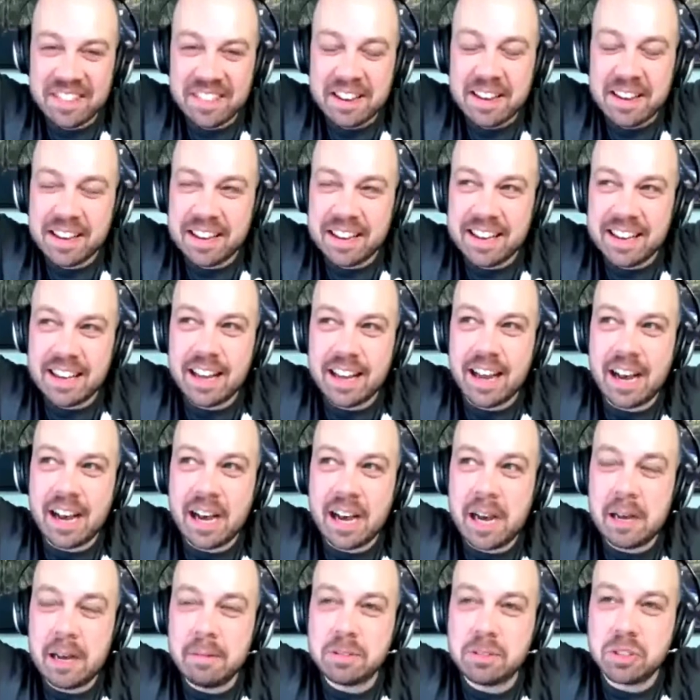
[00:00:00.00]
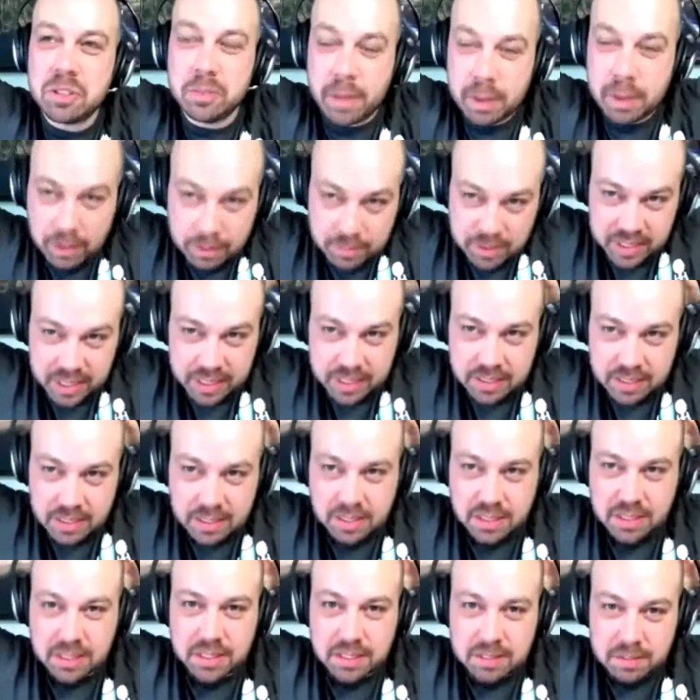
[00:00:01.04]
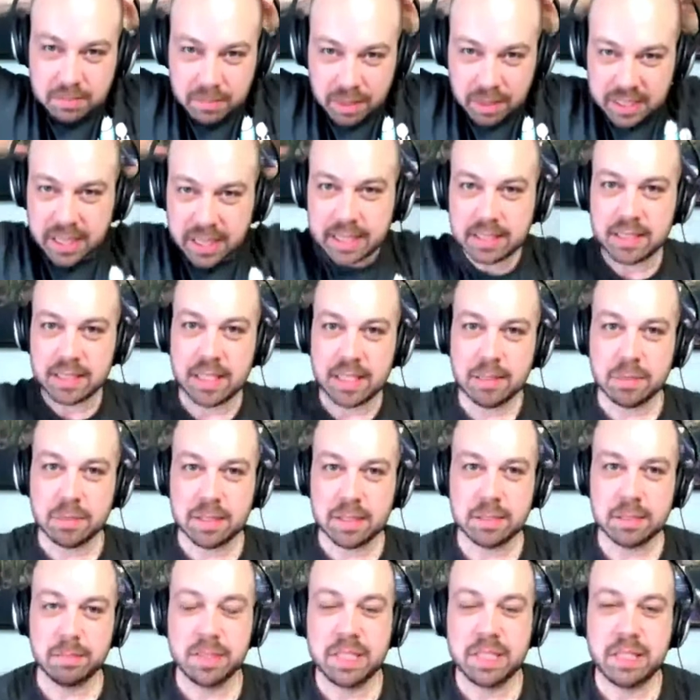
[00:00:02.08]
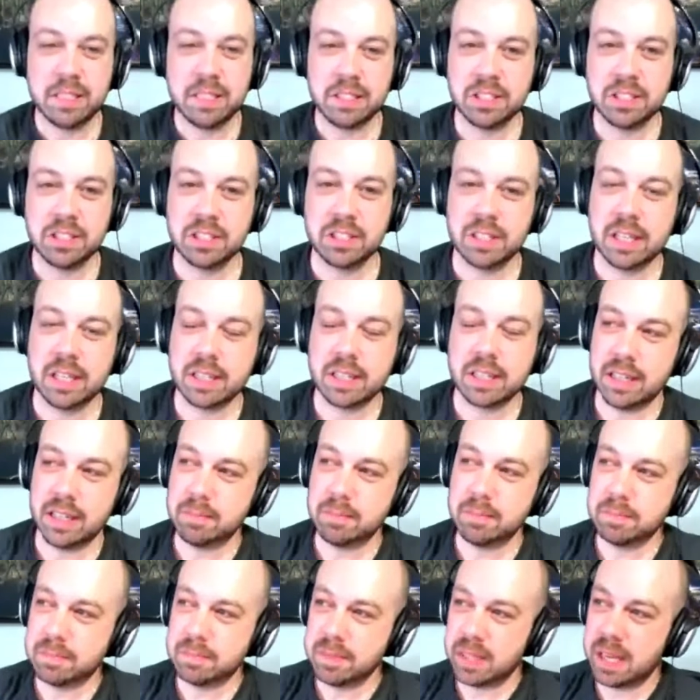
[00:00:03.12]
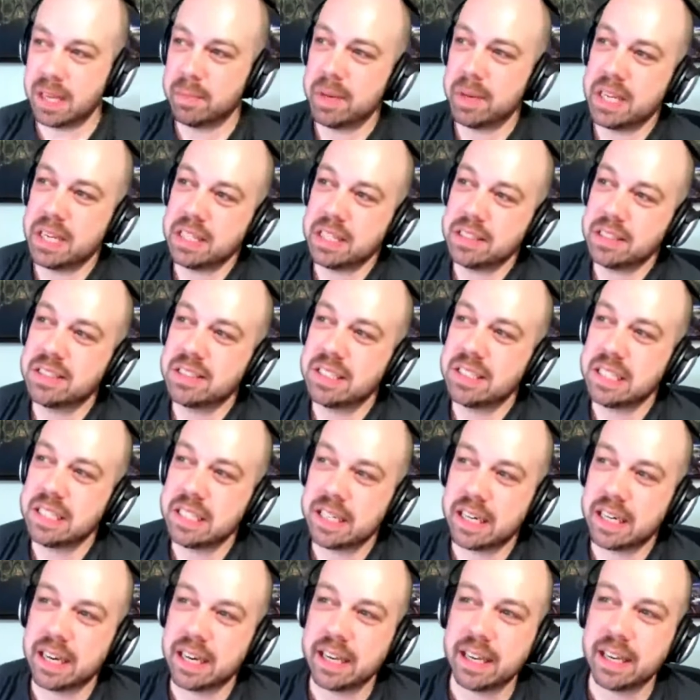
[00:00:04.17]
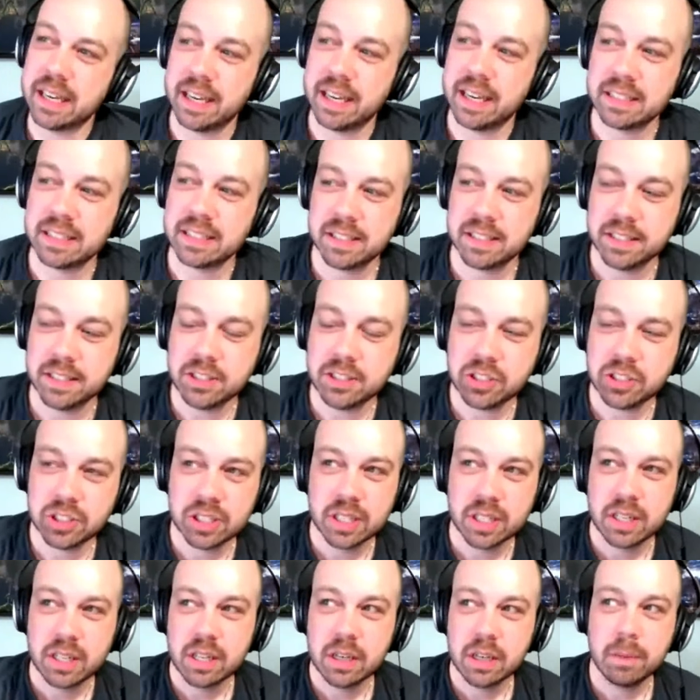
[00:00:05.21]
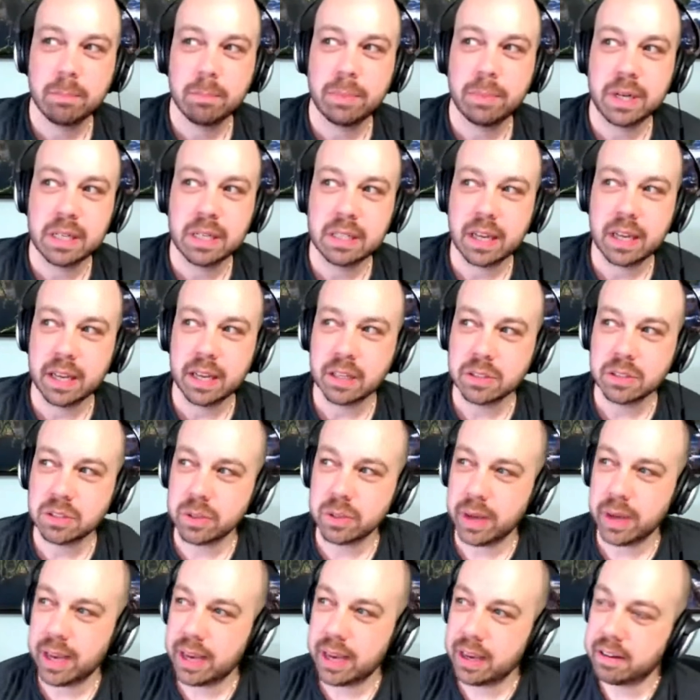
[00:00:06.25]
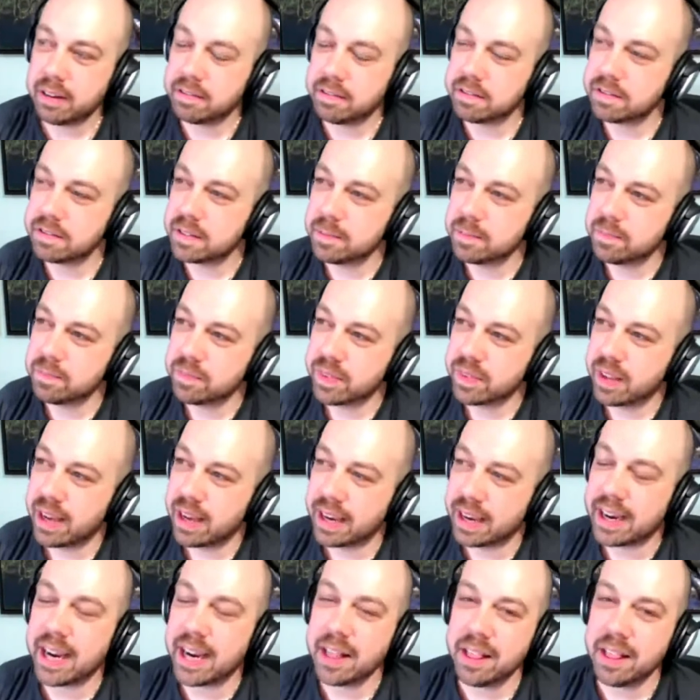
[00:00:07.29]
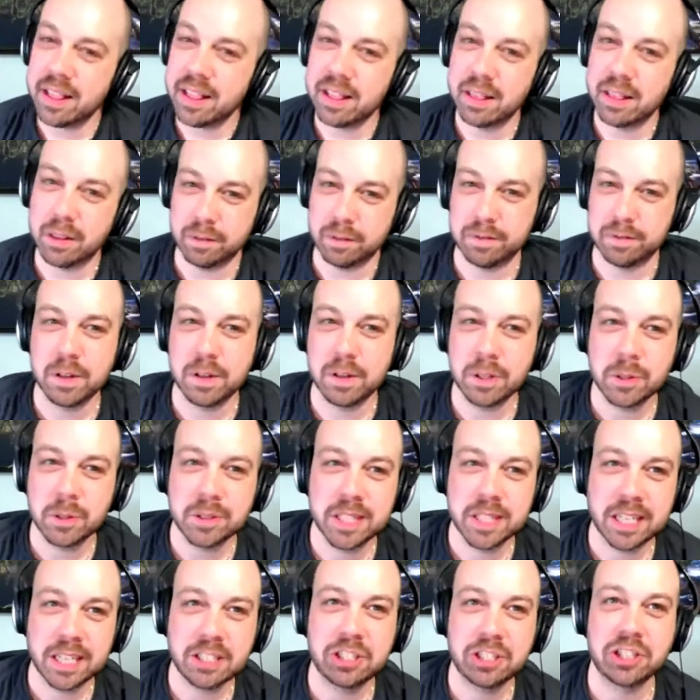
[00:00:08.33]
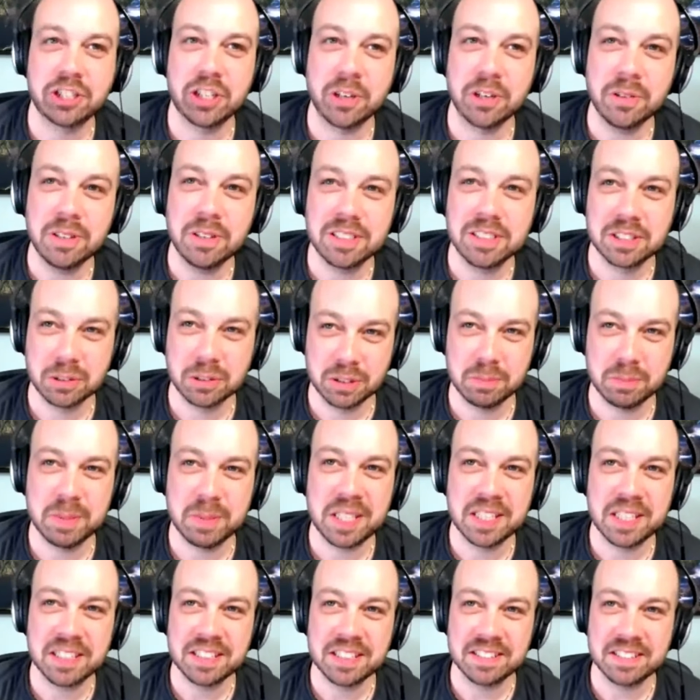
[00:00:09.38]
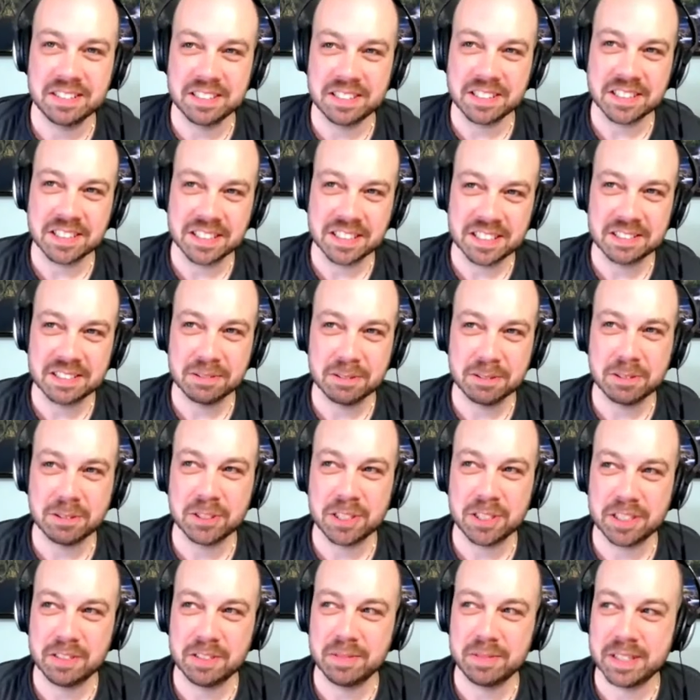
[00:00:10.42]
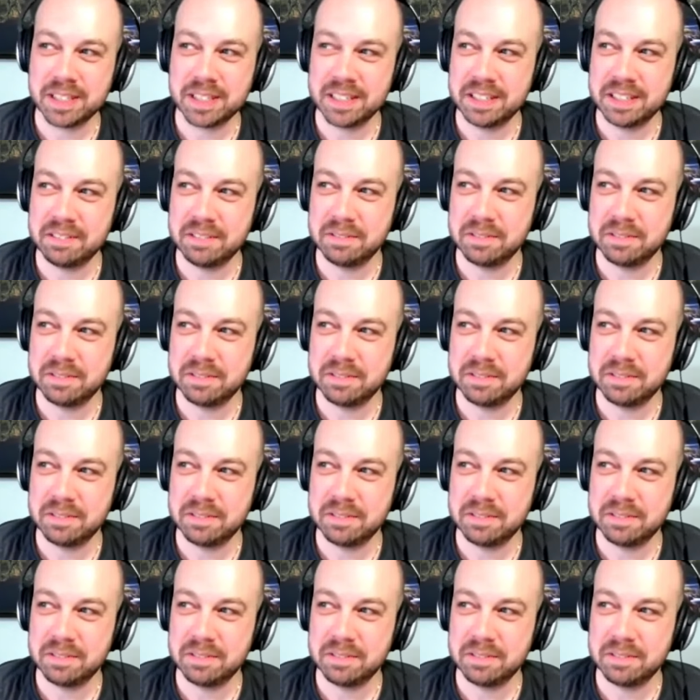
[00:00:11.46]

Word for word: um, uh, so my website is just my last name. It's matiash.com. M-A-T-I-A-S-H. But I also have. I got the photo.show. So speaking earlier, we were talking